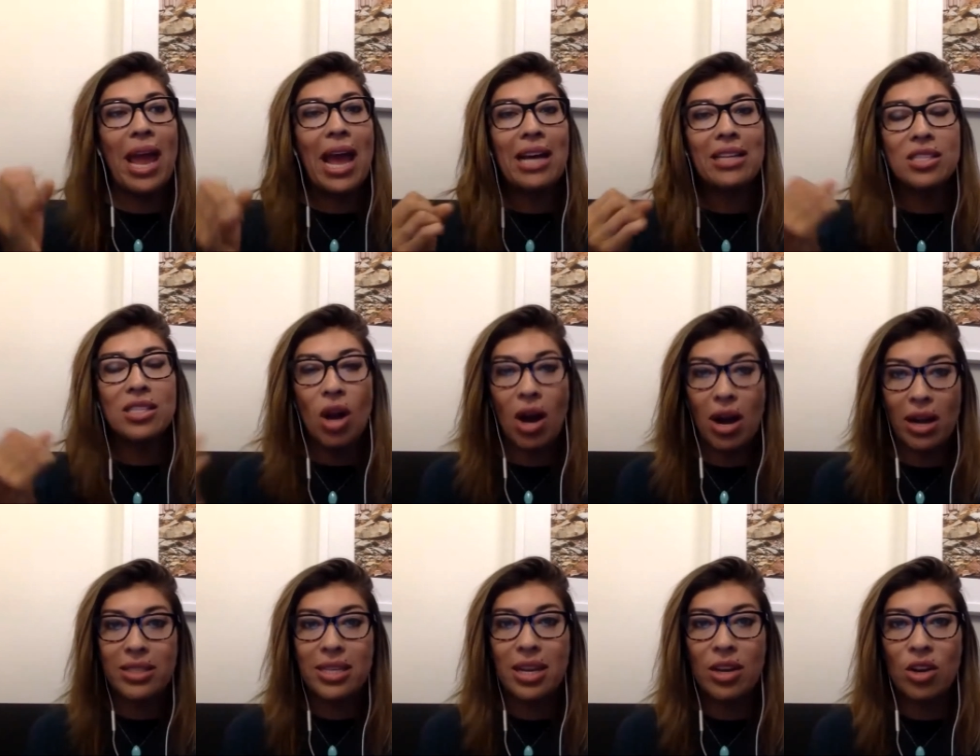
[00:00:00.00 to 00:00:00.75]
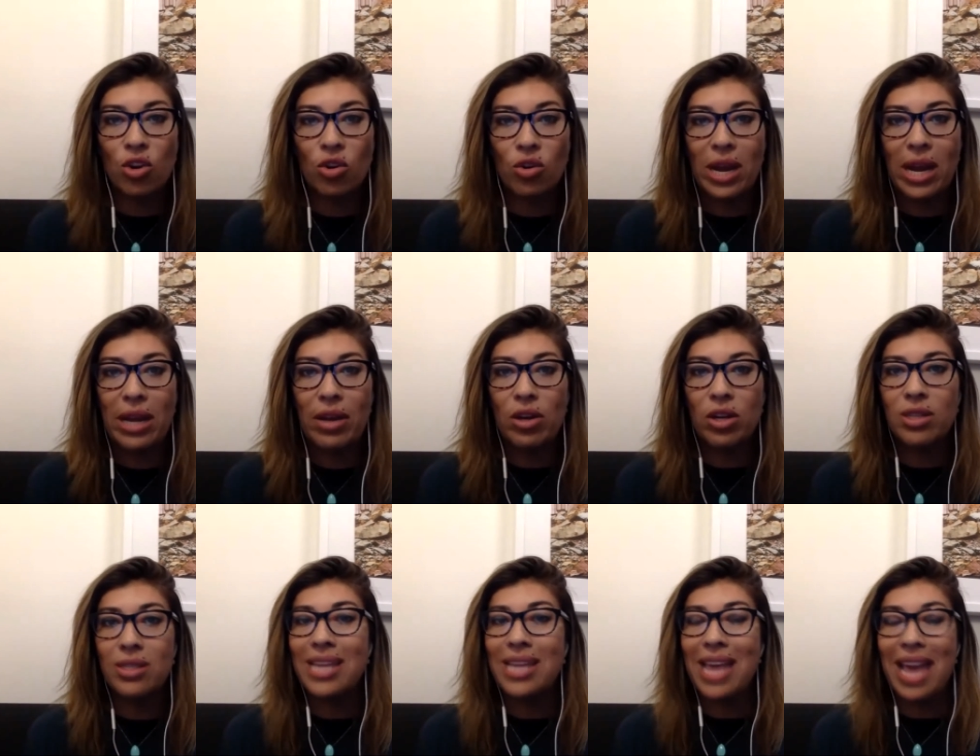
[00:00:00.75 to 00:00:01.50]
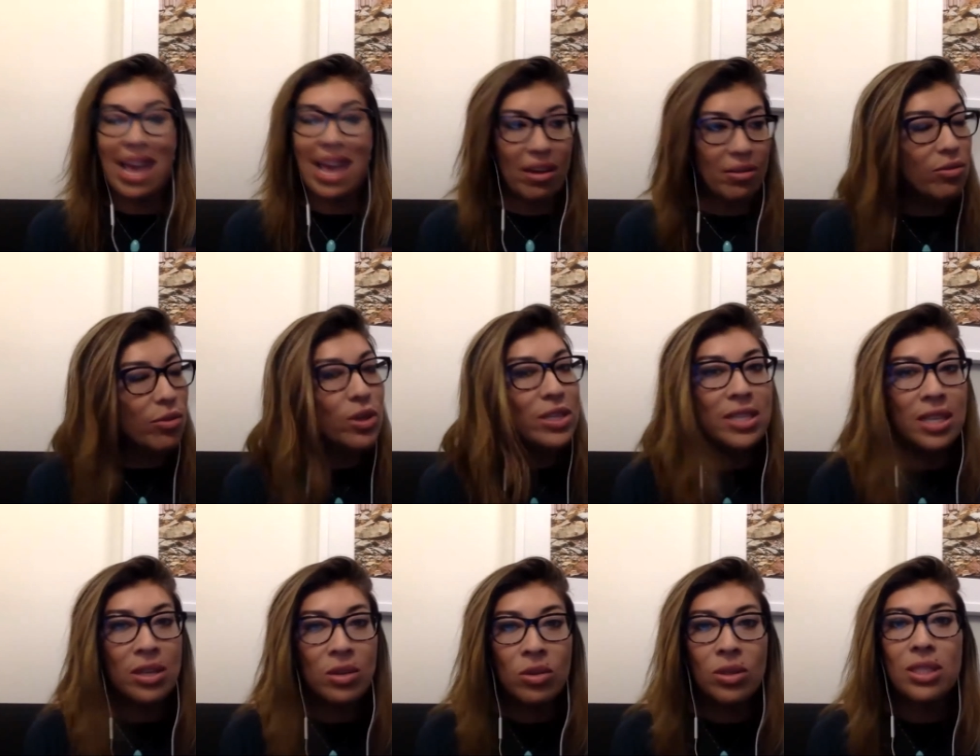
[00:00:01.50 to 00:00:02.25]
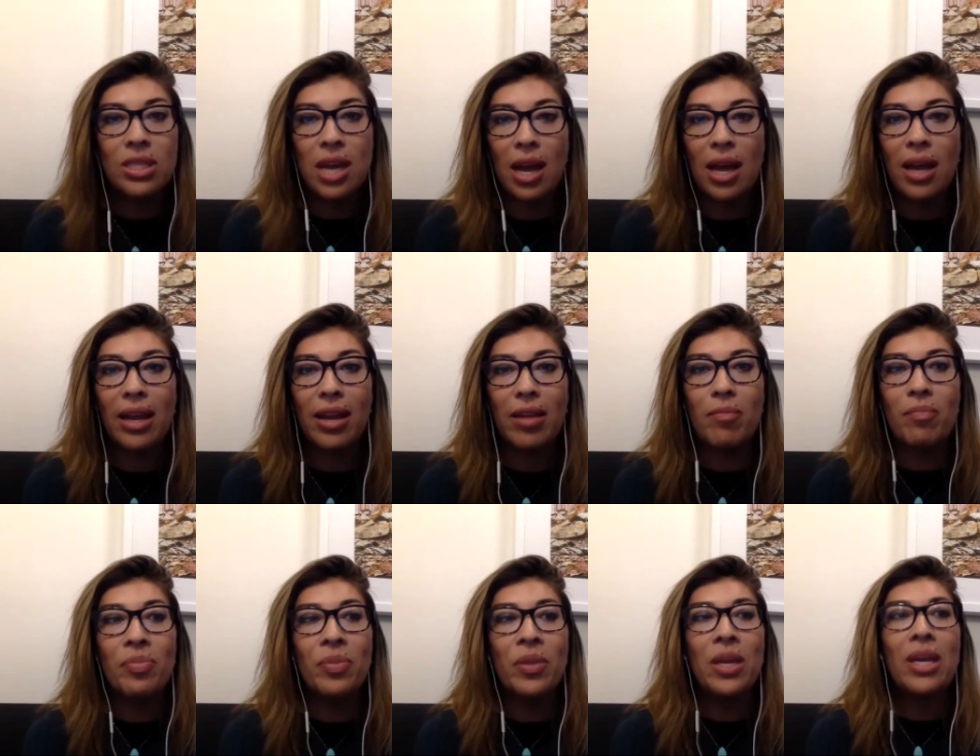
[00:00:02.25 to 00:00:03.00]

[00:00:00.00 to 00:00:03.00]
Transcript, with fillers: as content creators every single time,